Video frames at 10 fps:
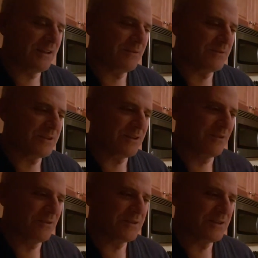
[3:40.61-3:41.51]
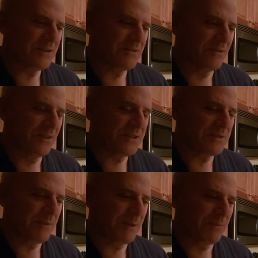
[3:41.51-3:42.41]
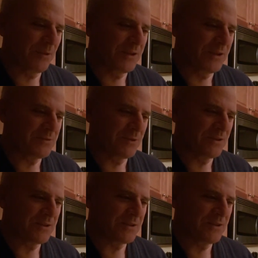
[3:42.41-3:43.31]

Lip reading: was going to list my place with this.